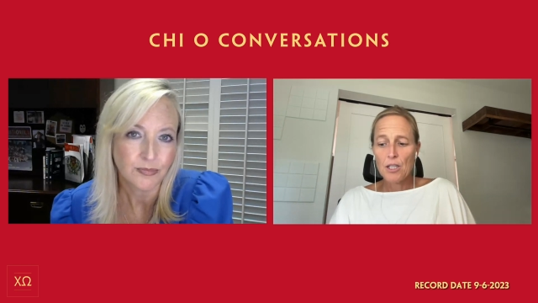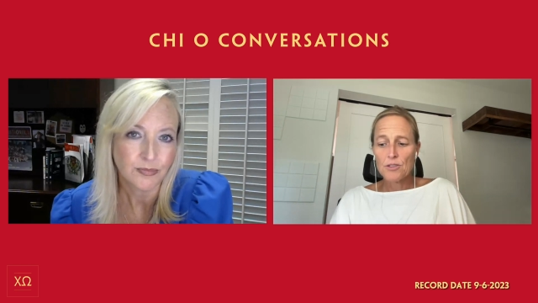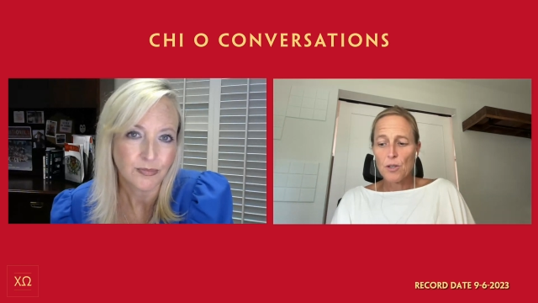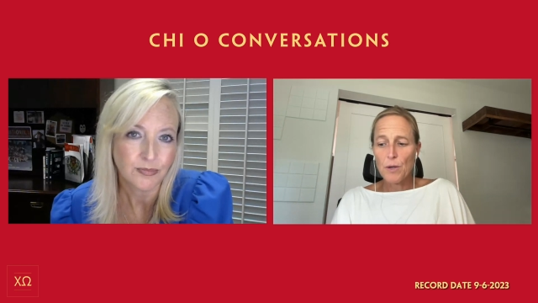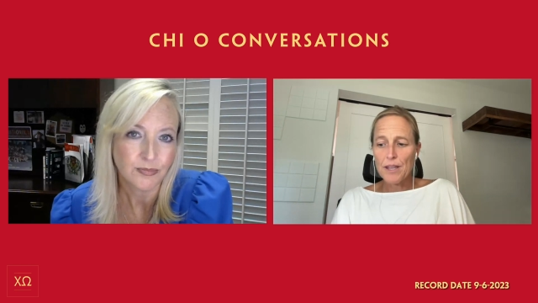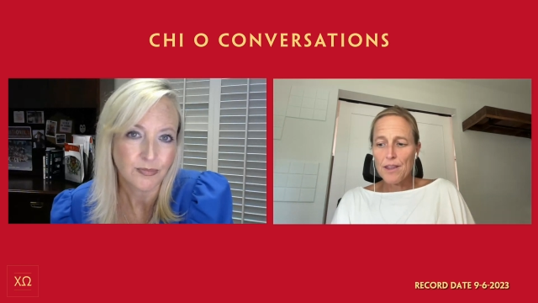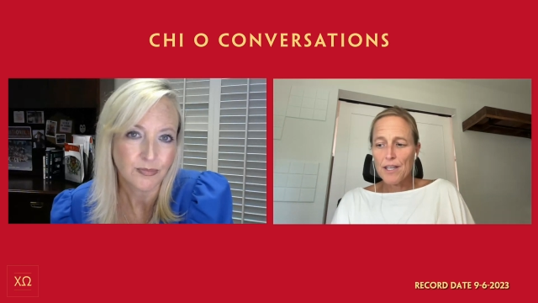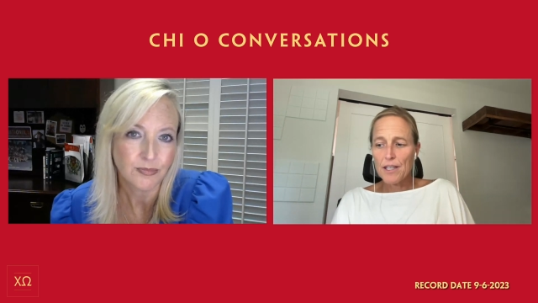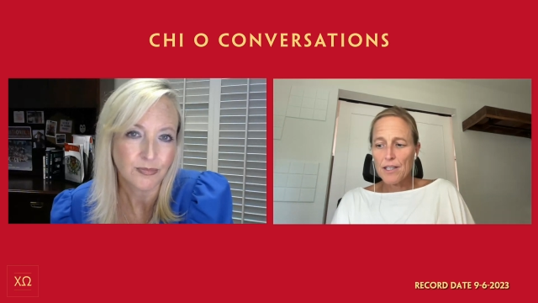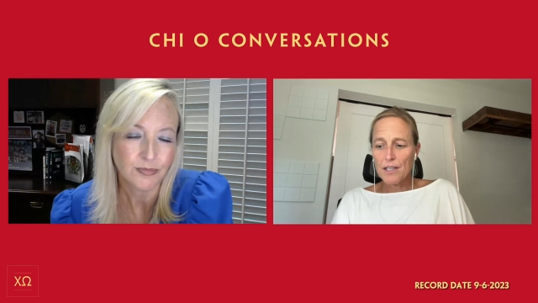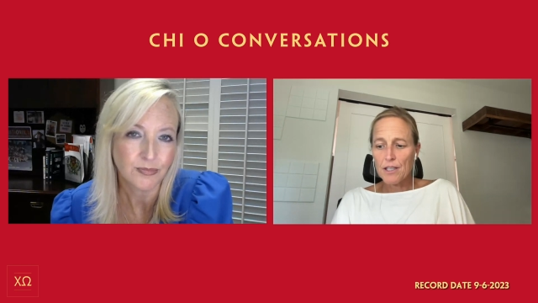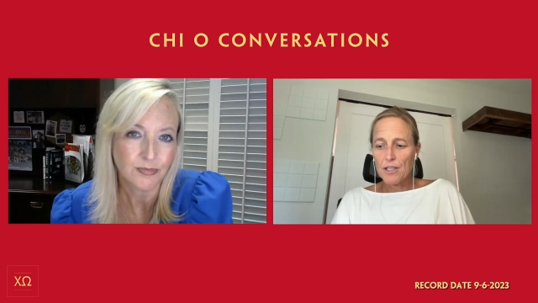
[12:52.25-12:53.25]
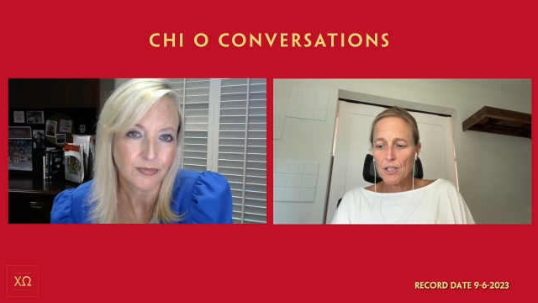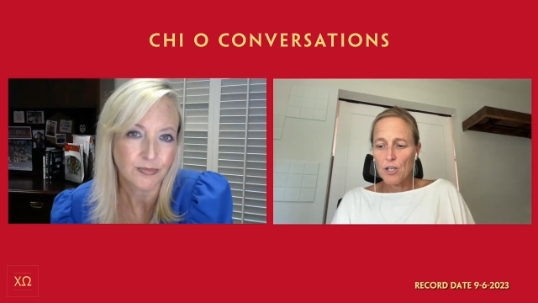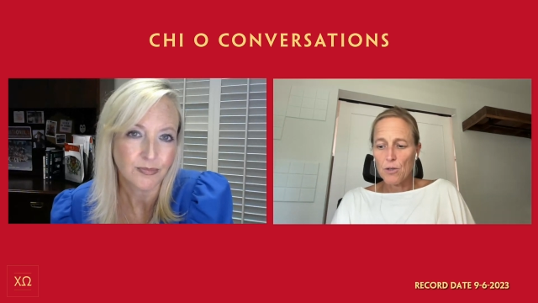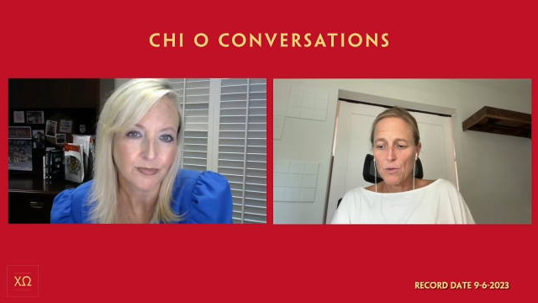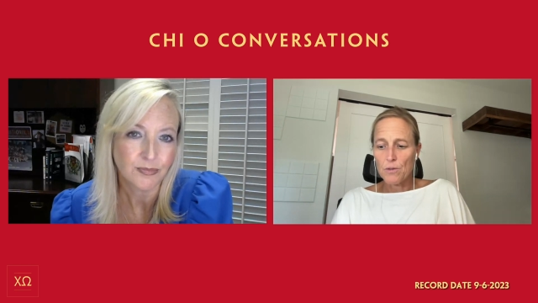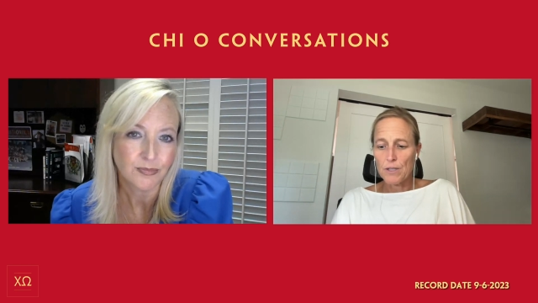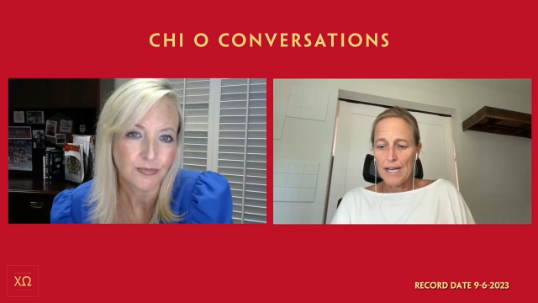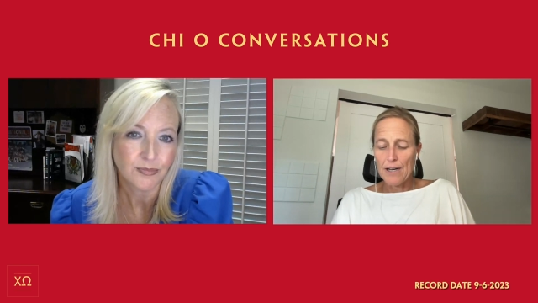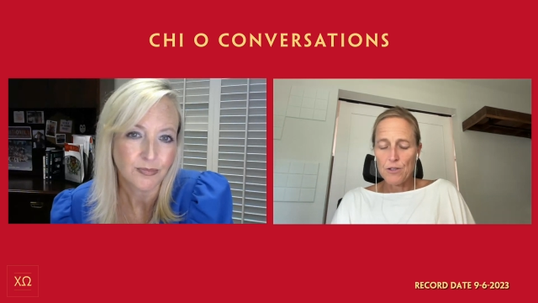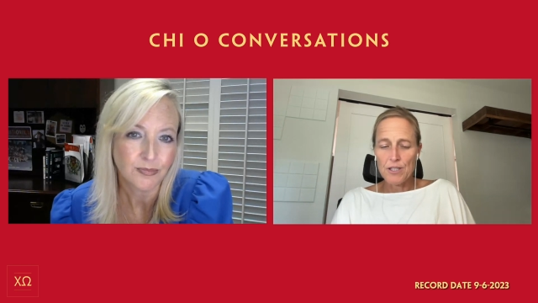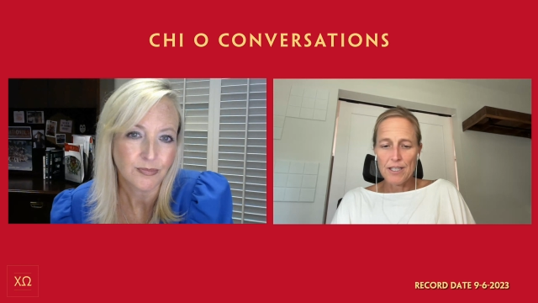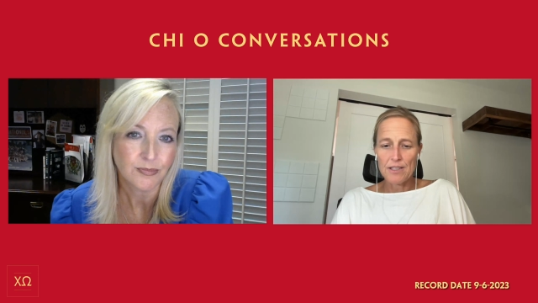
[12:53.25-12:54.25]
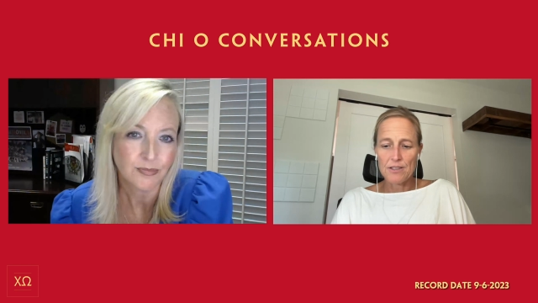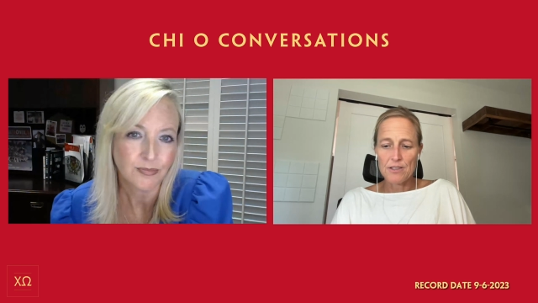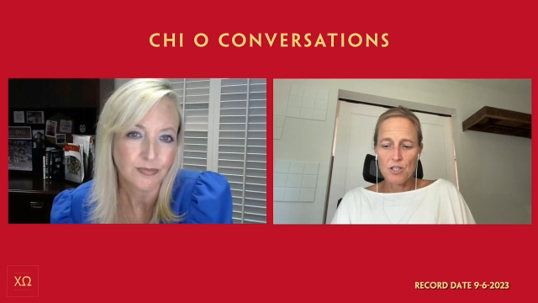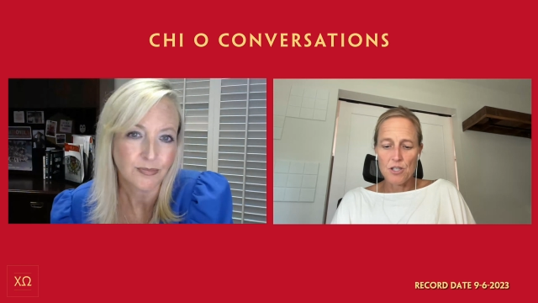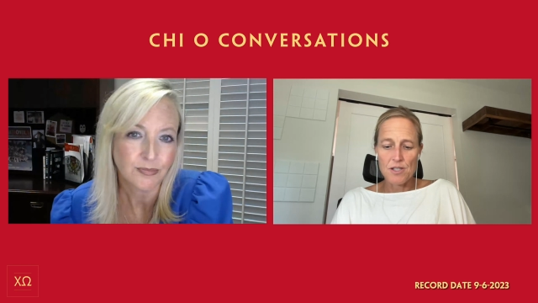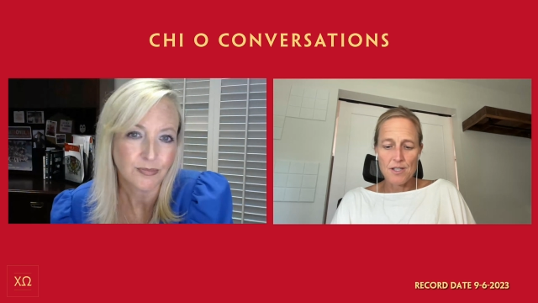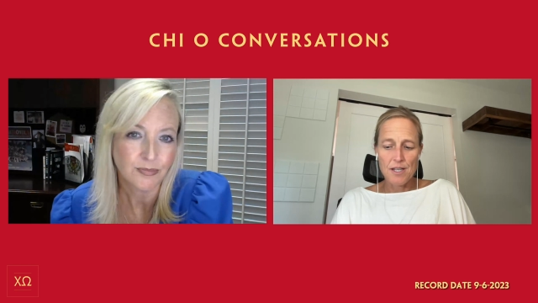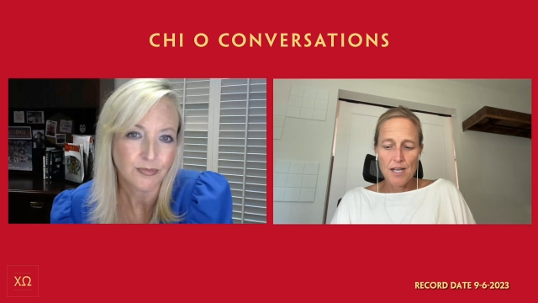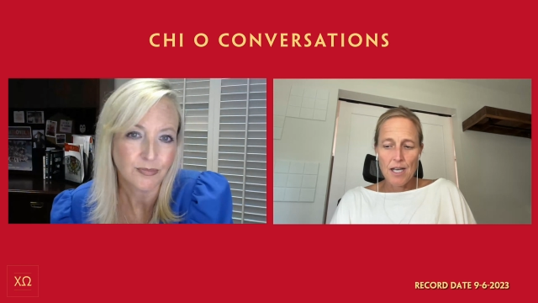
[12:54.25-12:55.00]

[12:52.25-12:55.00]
Speaker 1: So I think, you know, nowadays, just